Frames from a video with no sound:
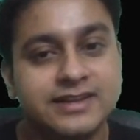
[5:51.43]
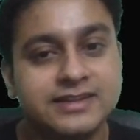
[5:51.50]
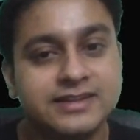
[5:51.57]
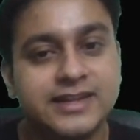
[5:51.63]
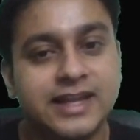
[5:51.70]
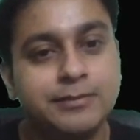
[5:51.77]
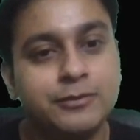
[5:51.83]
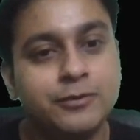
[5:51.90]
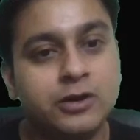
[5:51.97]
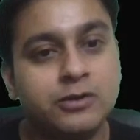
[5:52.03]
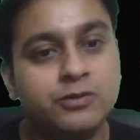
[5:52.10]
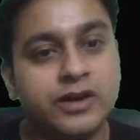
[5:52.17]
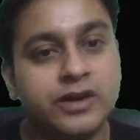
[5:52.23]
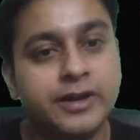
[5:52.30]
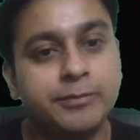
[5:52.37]
That'll be what?
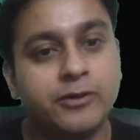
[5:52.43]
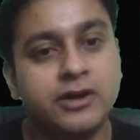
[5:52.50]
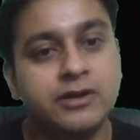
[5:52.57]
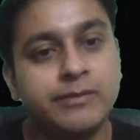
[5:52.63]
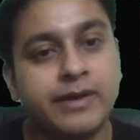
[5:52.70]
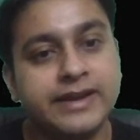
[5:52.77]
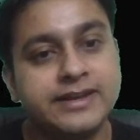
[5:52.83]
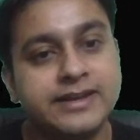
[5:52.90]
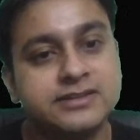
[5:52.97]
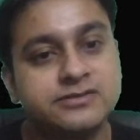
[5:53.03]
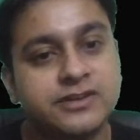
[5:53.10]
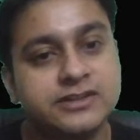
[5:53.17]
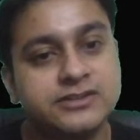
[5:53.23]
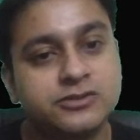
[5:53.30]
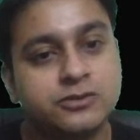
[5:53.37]
1 upon minus
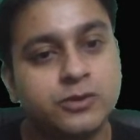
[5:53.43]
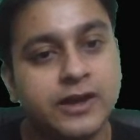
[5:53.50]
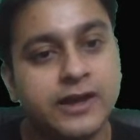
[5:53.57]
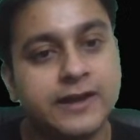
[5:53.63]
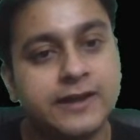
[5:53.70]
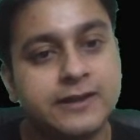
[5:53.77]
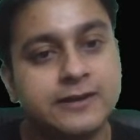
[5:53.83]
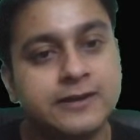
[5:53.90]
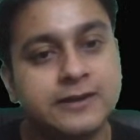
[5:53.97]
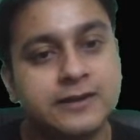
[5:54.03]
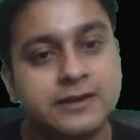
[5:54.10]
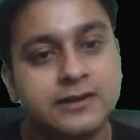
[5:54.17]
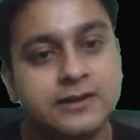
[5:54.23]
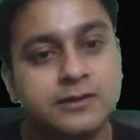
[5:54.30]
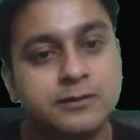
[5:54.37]
1 square
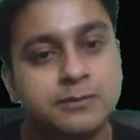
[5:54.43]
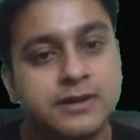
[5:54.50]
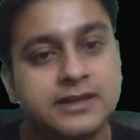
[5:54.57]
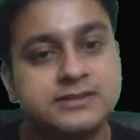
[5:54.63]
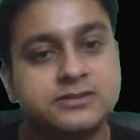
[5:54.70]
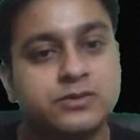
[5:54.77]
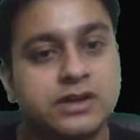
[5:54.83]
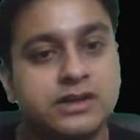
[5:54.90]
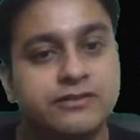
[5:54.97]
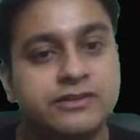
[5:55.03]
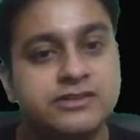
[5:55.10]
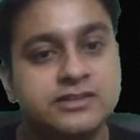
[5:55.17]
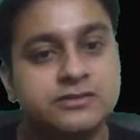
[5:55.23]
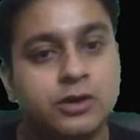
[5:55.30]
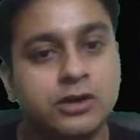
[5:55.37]
plus 1, which
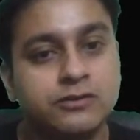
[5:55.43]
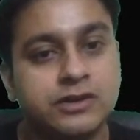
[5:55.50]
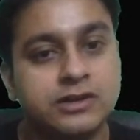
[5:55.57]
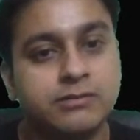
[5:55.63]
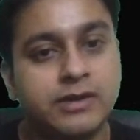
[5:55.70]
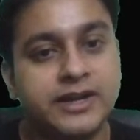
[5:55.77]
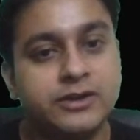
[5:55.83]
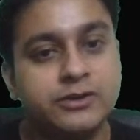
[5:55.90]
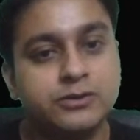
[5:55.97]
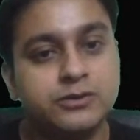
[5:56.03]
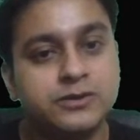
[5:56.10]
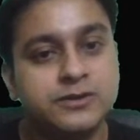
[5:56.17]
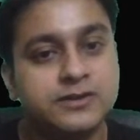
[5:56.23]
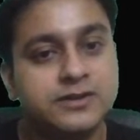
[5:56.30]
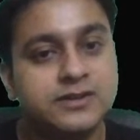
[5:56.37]
is what? 1 by 2.
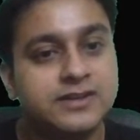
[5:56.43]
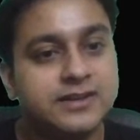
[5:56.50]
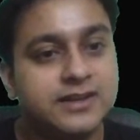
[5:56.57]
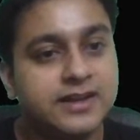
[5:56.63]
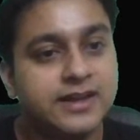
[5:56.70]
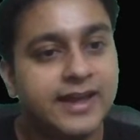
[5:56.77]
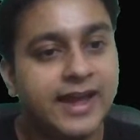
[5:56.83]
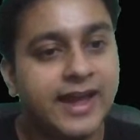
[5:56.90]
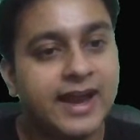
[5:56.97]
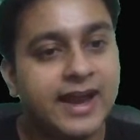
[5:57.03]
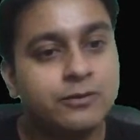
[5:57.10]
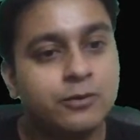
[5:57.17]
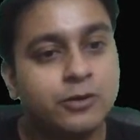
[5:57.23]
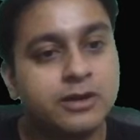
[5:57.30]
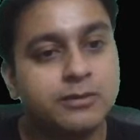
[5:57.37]

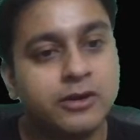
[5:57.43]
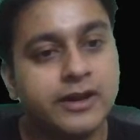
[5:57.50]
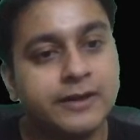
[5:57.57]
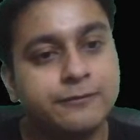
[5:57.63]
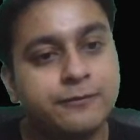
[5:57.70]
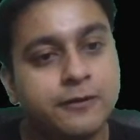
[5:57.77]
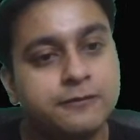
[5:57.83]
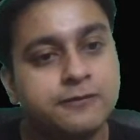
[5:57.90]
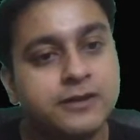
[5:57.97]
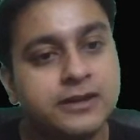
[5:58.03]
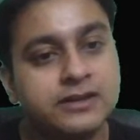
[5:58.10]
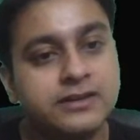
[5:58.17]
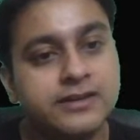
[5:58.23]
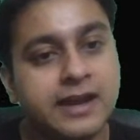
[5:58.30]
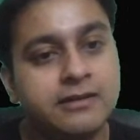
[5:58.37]
And what about f of
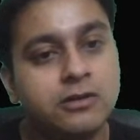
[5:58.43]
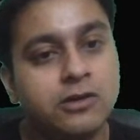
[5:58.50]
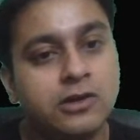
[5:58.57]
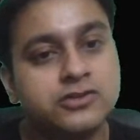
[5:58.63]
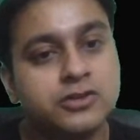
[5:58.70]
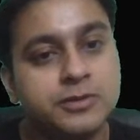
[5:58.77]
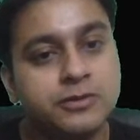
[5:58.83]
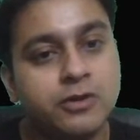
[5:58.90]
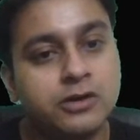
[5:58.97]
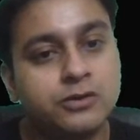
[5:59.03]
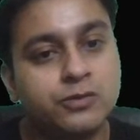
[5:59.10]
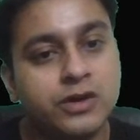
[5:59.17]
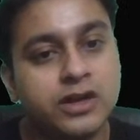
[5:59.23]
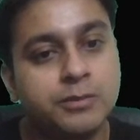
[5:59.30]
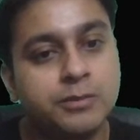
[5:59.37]
1? That will also be what?
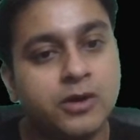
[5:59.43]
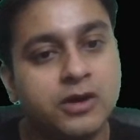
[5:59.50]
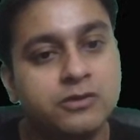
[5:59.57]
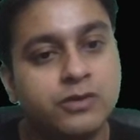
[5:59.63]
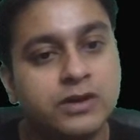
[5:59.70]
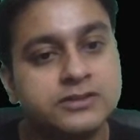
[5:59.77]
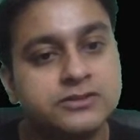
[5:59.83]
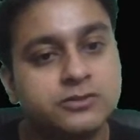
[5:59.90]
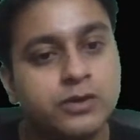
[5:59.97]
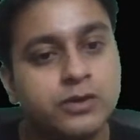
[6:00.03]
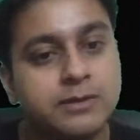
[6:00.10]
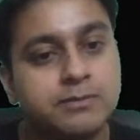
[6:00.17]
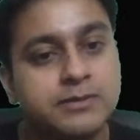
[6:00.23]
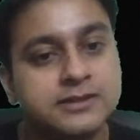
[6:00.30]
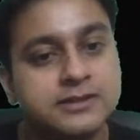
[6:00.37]
1 upon 1
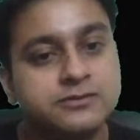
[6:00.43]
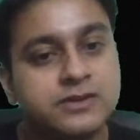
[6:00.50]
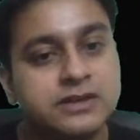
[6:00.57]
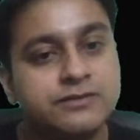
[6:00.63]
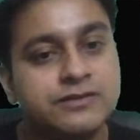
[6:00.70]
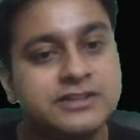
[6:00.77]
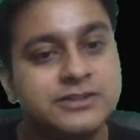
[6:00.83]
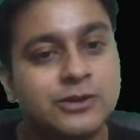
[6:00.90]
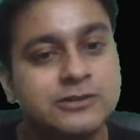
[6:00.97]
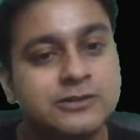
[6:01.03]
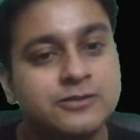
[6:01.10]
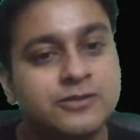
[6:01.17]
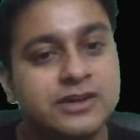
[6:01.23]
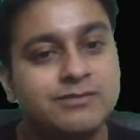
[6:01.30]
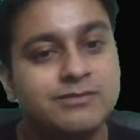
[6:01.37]
square plus 1, which is also
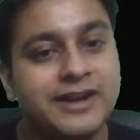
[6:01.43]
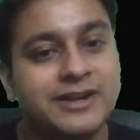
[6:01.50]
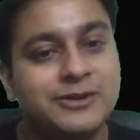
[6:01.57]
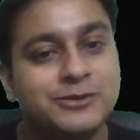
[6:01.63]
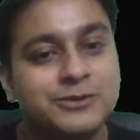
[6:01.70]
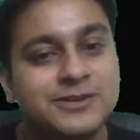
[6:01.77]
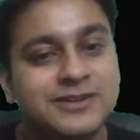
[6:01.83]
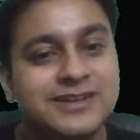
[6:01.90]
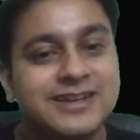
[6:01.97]
1 by 2.